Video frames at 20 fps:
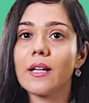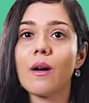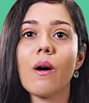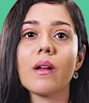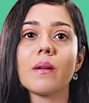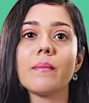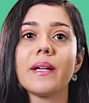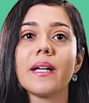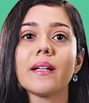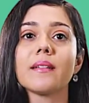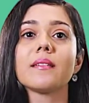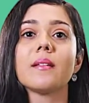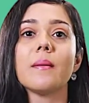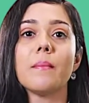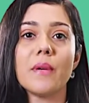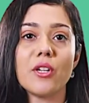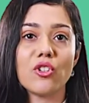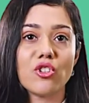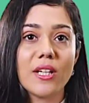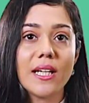economics,
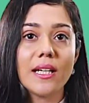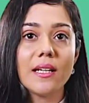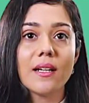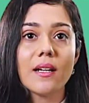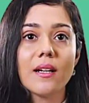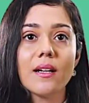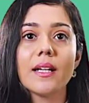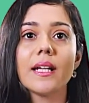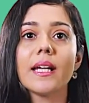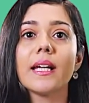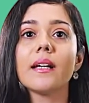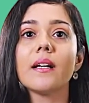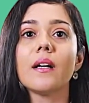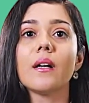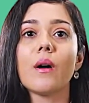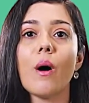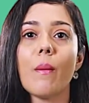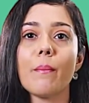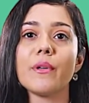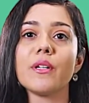machine learning,
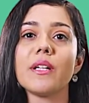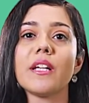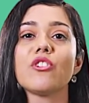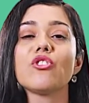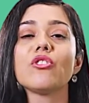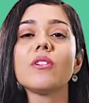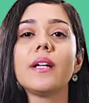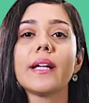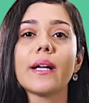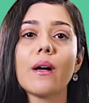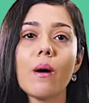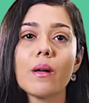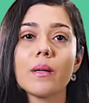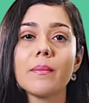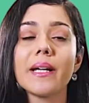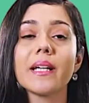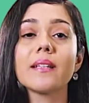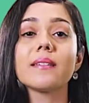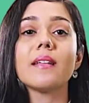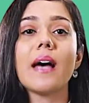computational
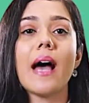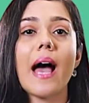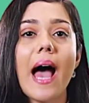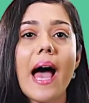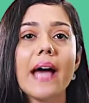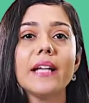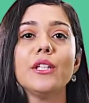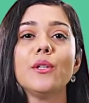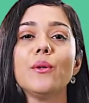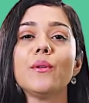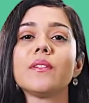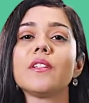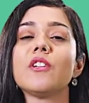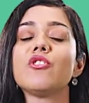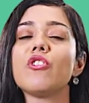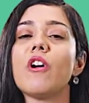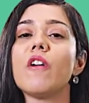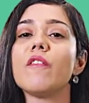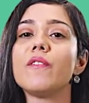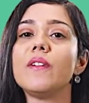economics, and
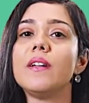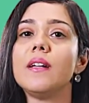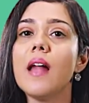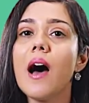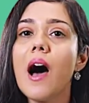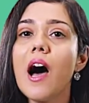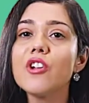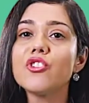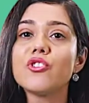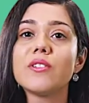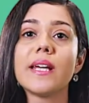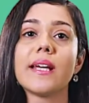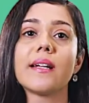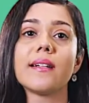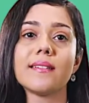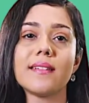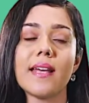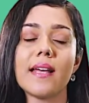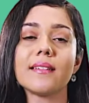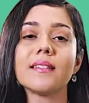usage of large data
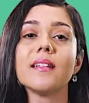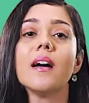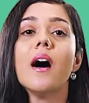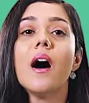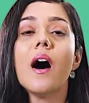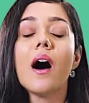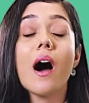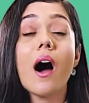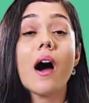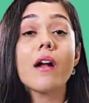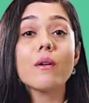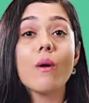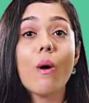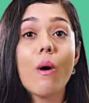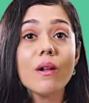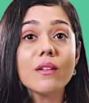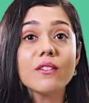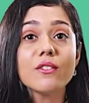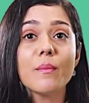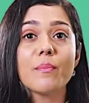sets are
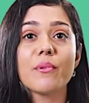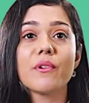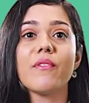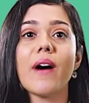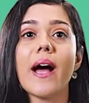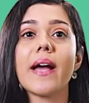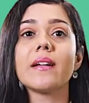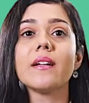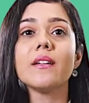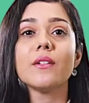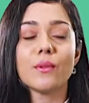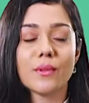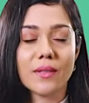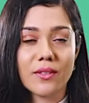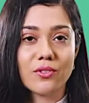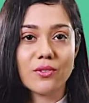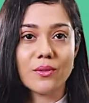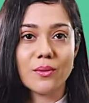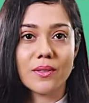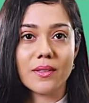also provided to the
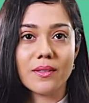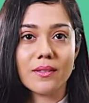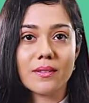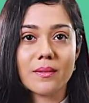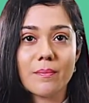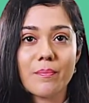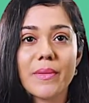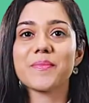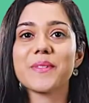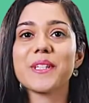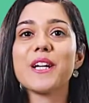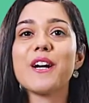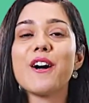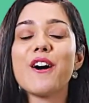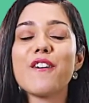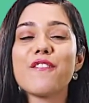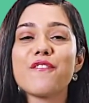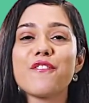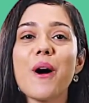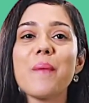students.
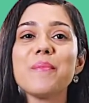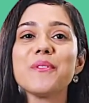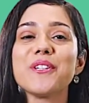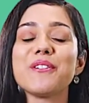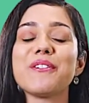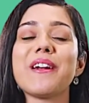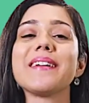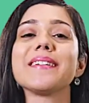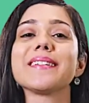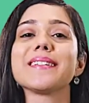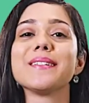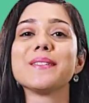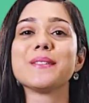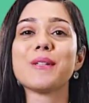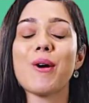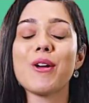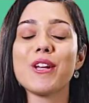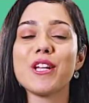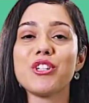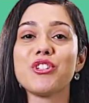From theoretical
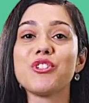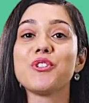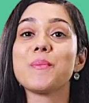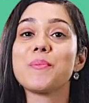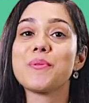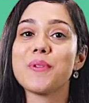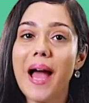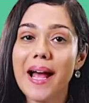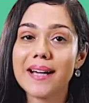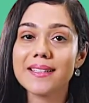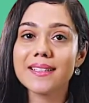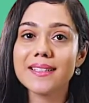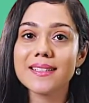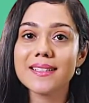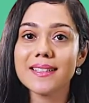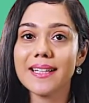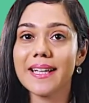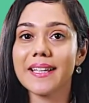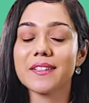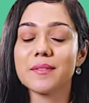knowledge to
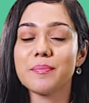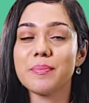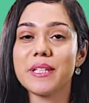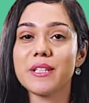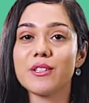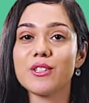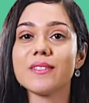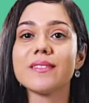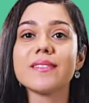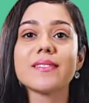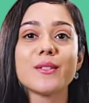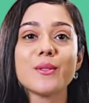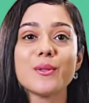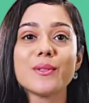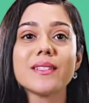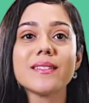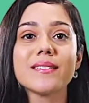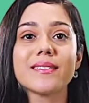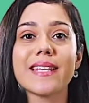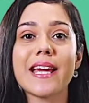practical experience,
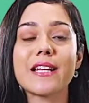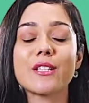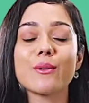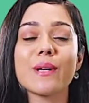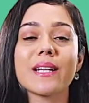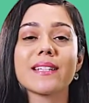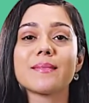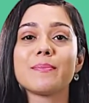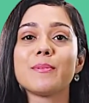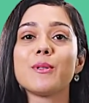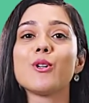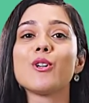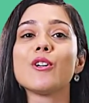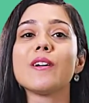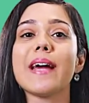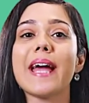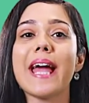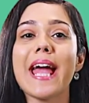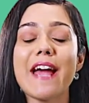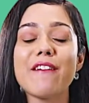students get to
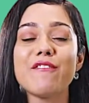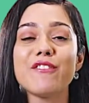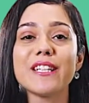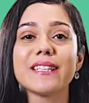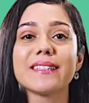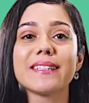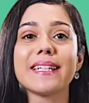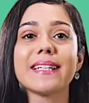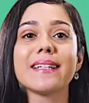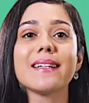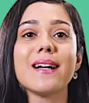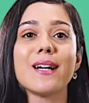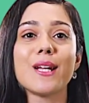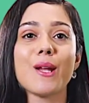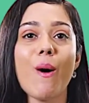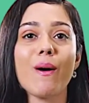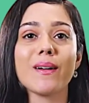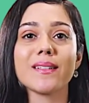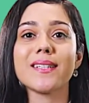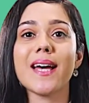explore everything
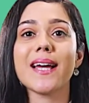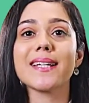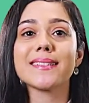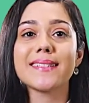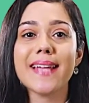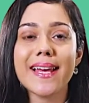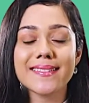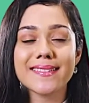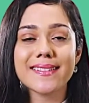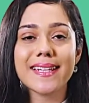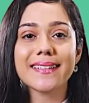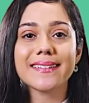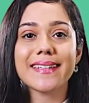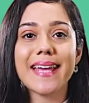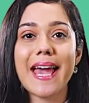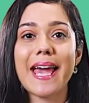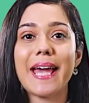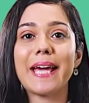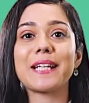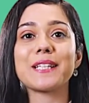alongside testing
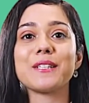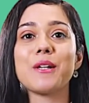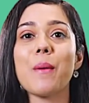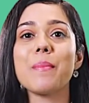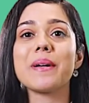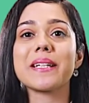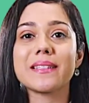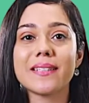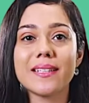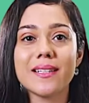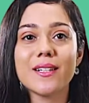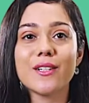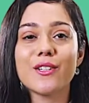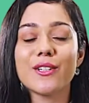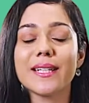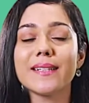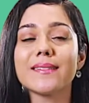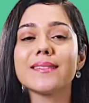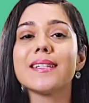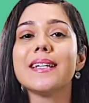their economic
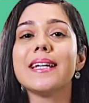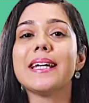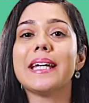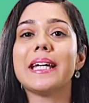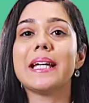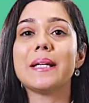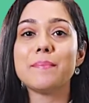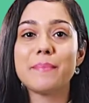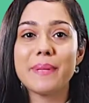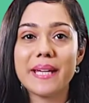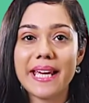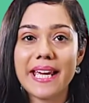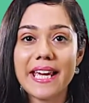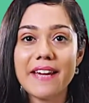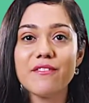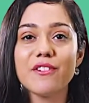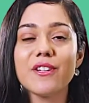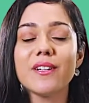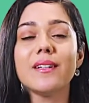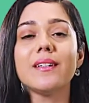theories in
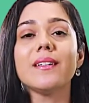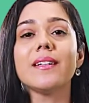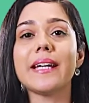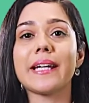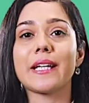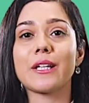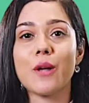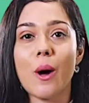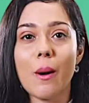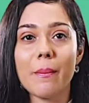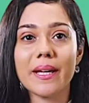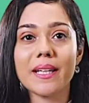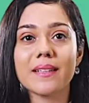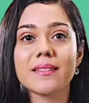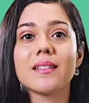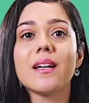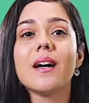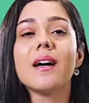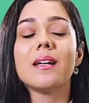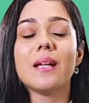behavioral
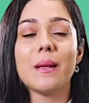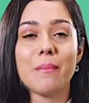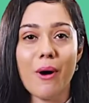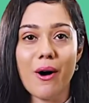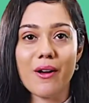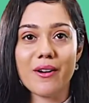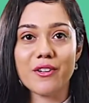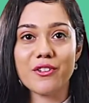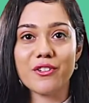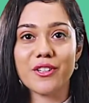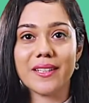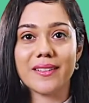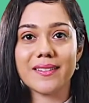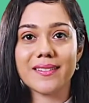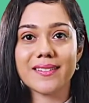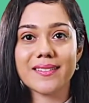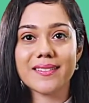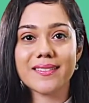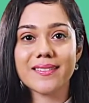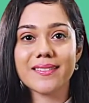economics
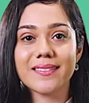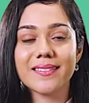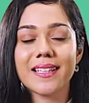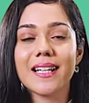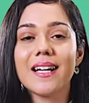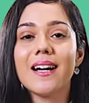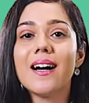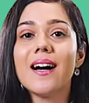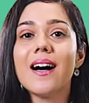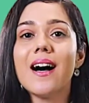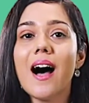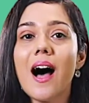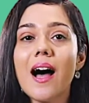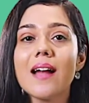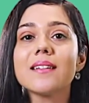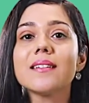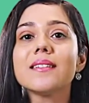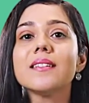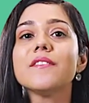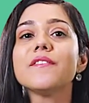laboratories.
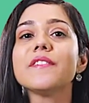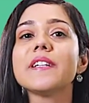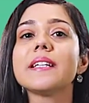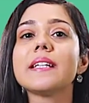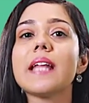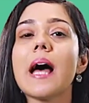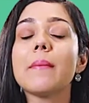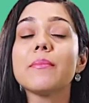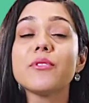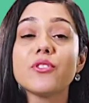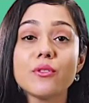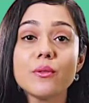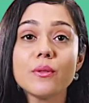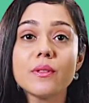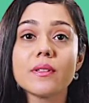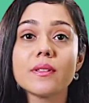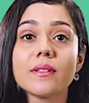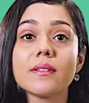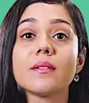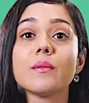Under the FinLab,
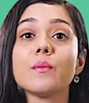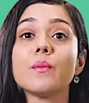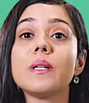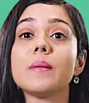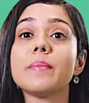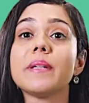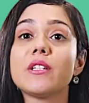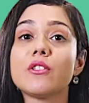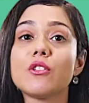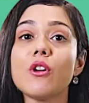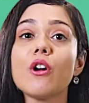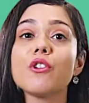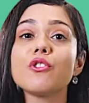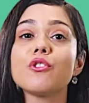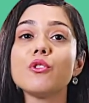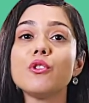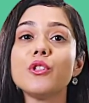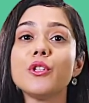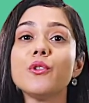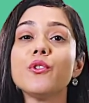students will be taught
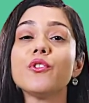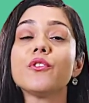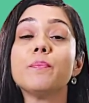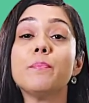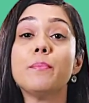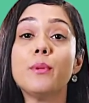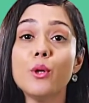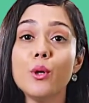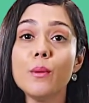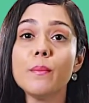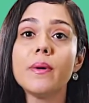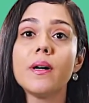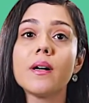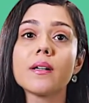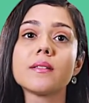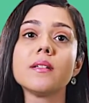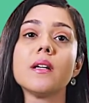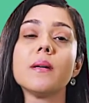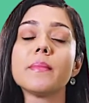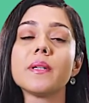to use
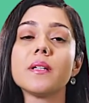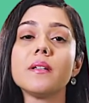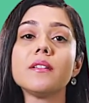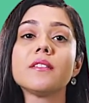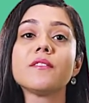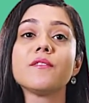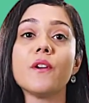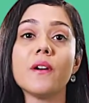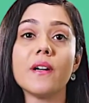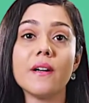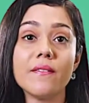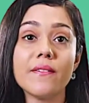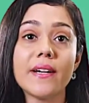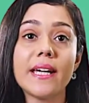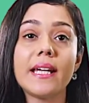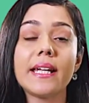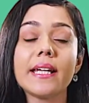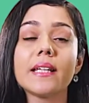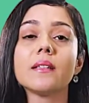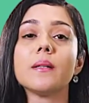Bloomberg terminals for
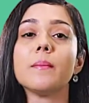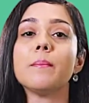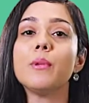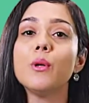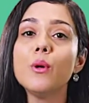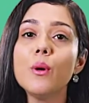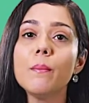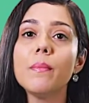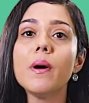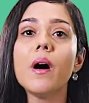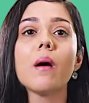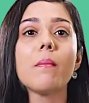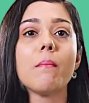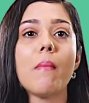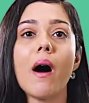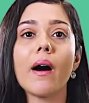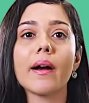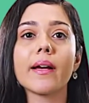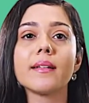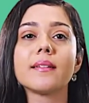availing the Bloomberg
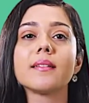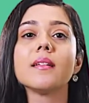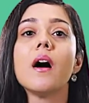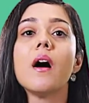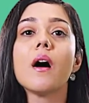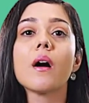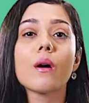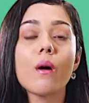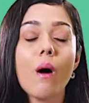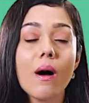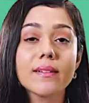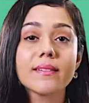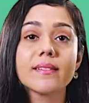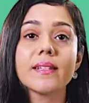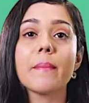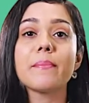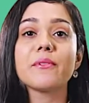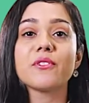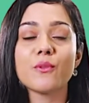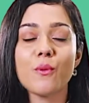Markets
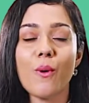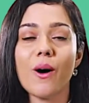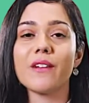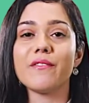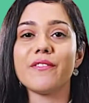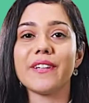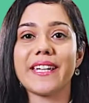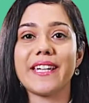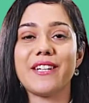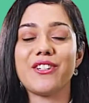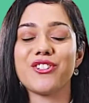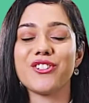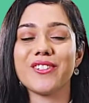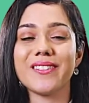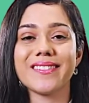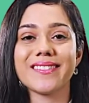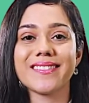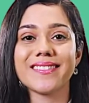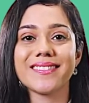Concepts qualification.